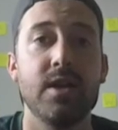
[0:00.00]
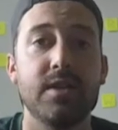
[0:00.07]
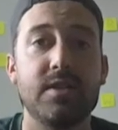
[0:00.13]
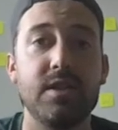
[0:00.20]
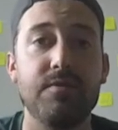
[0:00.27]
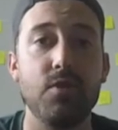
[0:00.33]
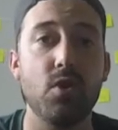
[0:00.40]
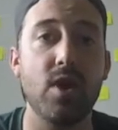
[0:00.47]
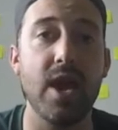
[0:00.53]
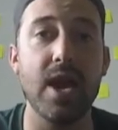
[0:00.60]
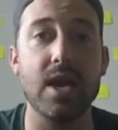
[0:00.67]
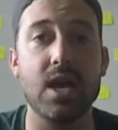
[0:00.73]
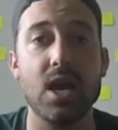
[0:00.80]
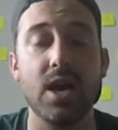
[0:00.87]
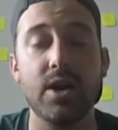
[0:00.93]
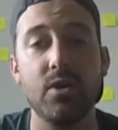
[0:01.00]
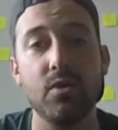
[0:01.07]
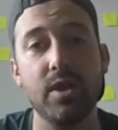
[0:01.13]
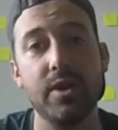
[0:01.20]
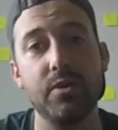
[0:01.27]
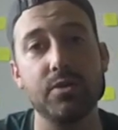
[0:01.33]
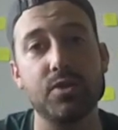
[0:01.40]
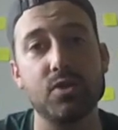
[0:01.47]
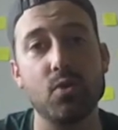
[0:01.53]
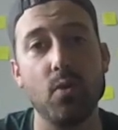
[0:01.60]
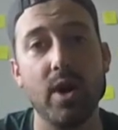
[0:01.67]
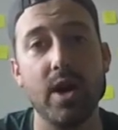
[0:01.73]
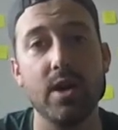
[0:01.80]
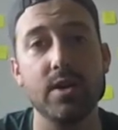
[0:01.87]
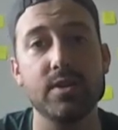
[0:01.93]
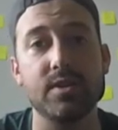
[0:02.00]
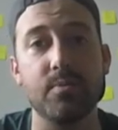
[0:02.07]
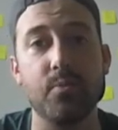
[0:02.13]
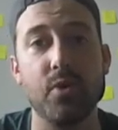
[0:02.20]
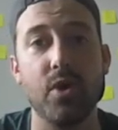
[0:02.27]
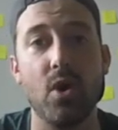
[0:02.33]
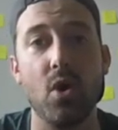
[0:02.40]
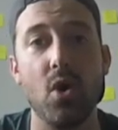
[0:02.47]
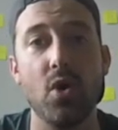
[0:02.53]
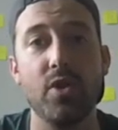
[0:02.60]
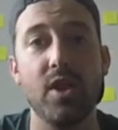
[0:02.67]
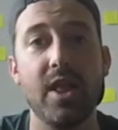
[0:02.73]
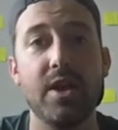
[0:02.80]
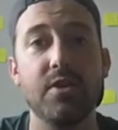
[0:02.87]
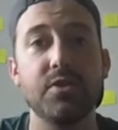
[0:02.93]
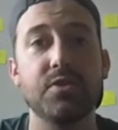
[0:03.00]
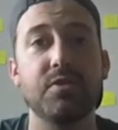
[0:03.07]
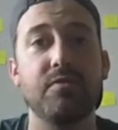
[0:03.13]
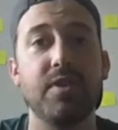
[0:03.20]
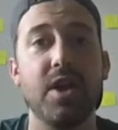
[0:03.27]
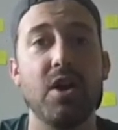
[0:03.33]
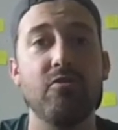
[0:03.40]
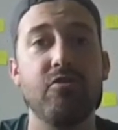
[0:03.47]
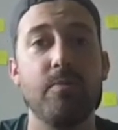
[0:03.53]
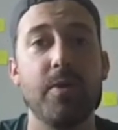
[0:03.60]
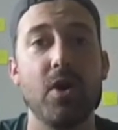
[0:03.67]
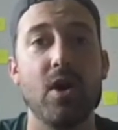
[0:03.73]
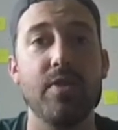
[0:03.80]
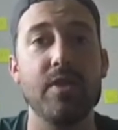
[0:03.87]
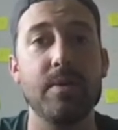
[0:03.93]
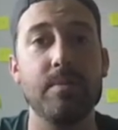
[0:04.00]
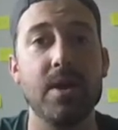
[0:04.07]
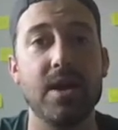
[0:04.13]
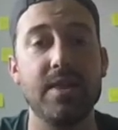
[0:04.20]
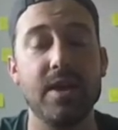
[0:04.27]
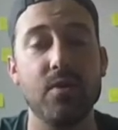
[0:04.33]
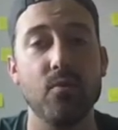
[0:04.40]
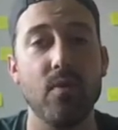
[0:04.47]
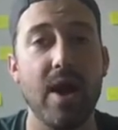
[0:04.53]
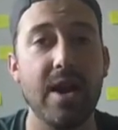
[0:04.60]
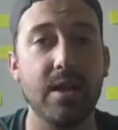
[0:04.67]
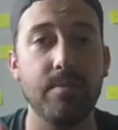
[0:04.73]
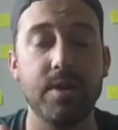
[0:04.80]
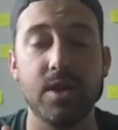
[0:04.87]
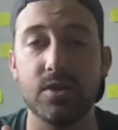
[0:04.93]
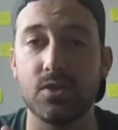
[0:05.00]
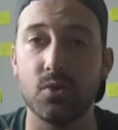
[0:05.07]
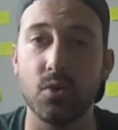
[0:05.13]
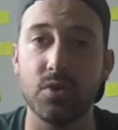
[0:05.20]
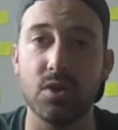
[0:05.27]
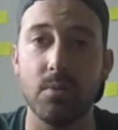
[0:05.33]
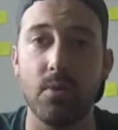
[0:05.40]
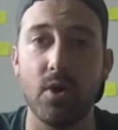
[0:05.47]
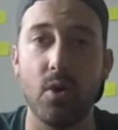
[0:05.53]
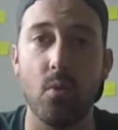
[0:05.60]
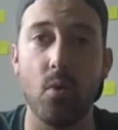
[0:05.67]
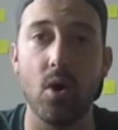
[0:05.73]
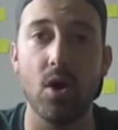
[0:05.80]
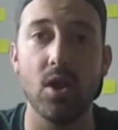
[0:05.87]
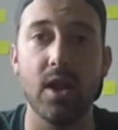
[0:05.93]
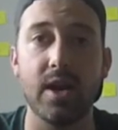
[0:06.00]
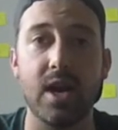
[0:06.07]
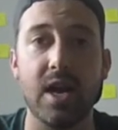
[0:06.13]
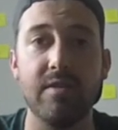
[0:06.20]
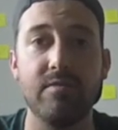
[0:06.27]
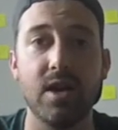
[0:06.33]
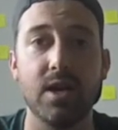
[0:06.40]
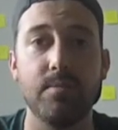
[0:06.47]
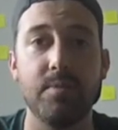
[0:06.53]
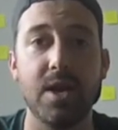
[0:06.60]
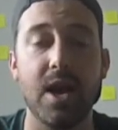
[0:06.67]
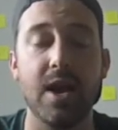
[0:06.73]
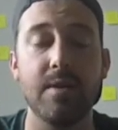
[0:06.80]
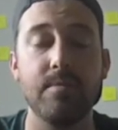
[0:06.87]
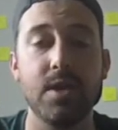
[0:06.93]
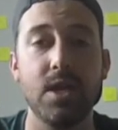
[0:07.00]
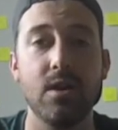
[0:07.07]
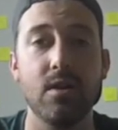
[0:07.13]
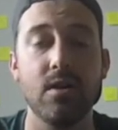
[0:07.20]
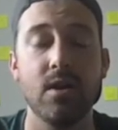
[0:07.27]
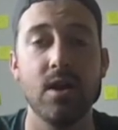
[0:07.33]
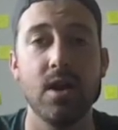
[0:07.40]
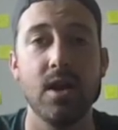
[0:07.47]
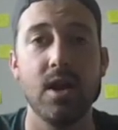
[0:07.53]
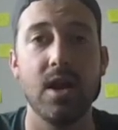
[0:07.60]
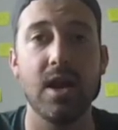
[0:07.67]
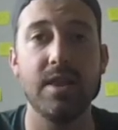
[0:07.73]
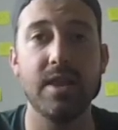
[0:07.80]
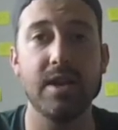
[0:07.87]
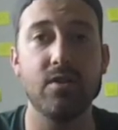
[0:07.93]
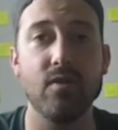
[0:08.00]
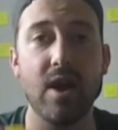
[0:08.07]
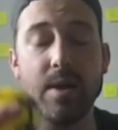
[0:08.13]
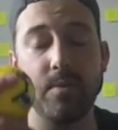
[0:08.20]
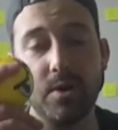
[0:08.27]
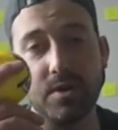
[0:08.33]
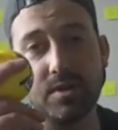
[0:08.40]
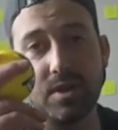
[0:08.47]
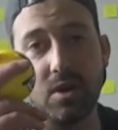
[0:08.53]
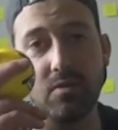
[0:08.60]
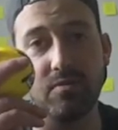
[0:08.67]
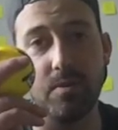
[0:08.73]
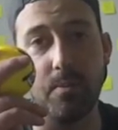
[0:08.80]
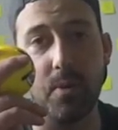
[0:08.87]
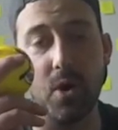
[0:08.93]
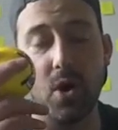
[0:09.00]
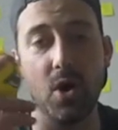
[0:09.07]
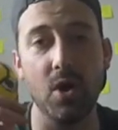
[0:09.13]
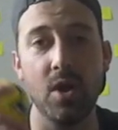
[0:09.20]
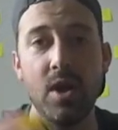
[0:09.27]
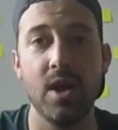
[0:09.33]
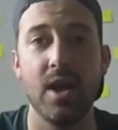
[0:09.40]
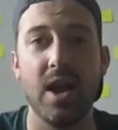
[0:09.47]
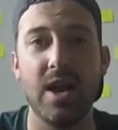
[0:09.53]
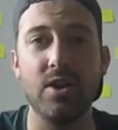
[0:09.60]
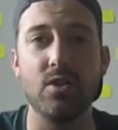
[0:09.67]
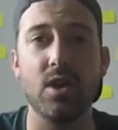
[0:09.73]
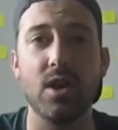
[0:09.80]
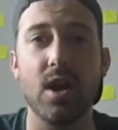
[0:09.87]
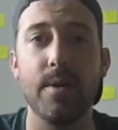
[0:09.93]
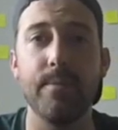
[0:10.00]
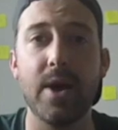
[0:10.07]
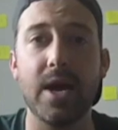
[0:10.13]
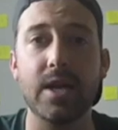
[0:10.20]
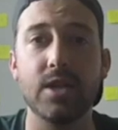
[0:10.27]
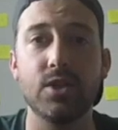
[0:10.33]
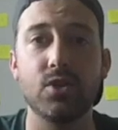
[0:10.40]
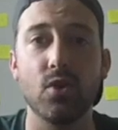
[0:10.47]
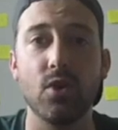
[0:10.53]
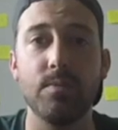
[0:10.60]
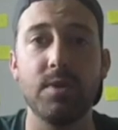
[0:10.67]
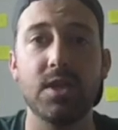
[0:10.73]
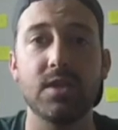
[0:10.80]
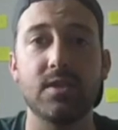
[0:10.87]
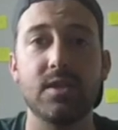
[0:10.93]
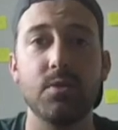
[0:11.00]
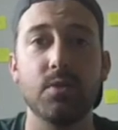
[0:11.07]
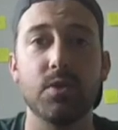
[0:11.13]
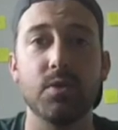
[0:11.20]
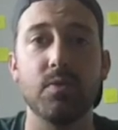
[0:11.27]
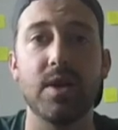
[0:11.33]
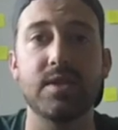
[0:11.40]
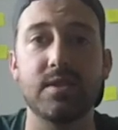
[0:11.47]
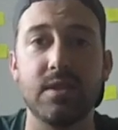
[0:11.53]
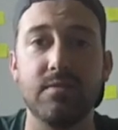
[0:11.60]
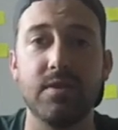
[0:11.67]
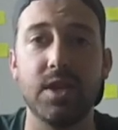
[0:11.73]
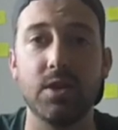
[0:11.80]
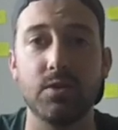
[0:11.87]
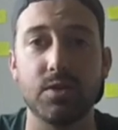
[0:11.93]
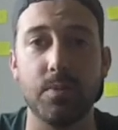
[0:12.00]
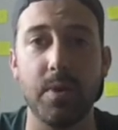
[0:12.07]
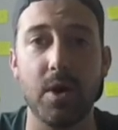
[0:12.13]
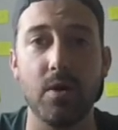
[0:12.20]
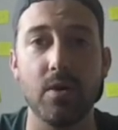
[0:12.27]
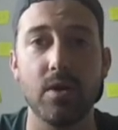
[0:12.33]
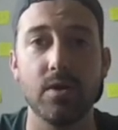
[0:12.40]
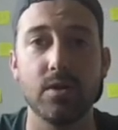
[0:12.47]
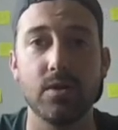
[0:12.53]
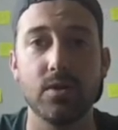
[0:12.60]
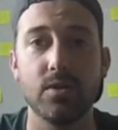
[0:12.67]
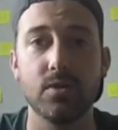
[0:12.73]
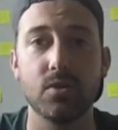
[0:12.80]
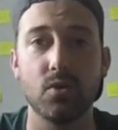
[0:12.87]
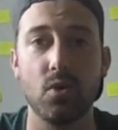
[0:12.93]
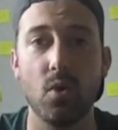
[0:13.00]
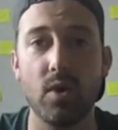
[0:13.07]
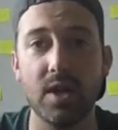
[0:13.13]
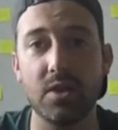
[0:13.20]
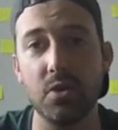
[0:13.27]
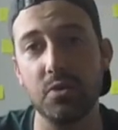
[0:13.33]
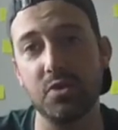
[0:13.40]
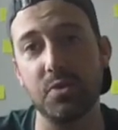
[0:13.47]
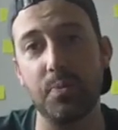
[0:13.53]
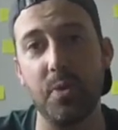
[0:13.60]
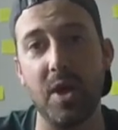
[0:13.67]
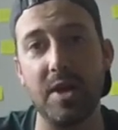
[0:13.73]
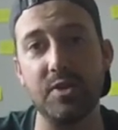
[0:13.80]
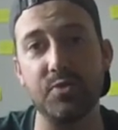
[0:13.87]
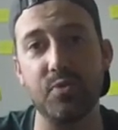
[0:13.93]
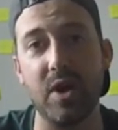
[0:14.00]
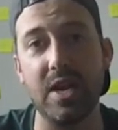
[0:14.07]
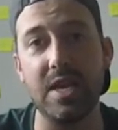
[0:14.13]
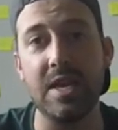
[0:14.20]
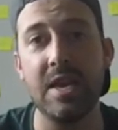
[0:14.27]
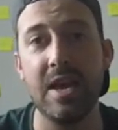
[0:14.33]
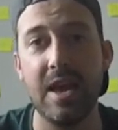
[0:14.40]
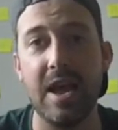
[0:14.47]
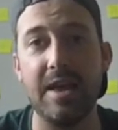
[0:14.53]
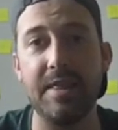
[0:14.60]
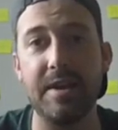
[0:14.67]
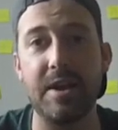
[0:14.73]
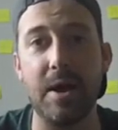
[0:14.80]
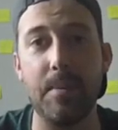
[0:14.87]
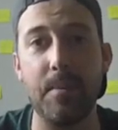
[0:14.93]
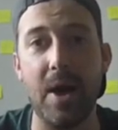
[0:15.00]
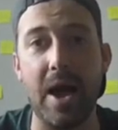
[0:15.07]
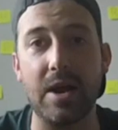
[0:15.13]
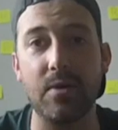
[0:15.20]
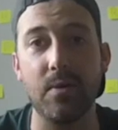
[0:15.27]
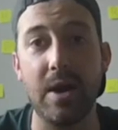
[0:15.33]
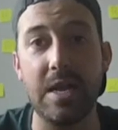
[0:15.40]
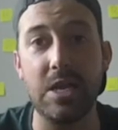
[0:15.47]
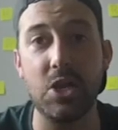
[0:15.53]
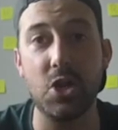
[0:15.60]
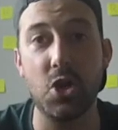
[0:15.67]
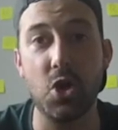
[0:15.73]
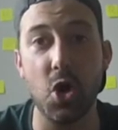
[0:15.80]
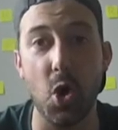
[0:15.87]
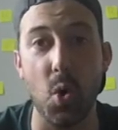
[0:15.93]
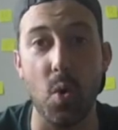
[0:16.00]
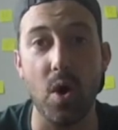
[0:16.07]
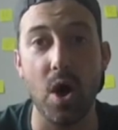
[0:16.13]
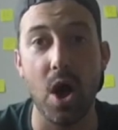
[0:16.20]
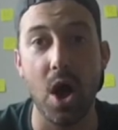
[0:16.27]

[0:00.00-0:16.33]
See if you can't cut out little squares and put all the letters of the alphabet on them, and then randomly assort them on a wall like I've done behind me here. And then grab yourself a ball, and you can come back and join me to see what the rest of the video is about. So go get those supplies ready, and then come back. Ready? Go!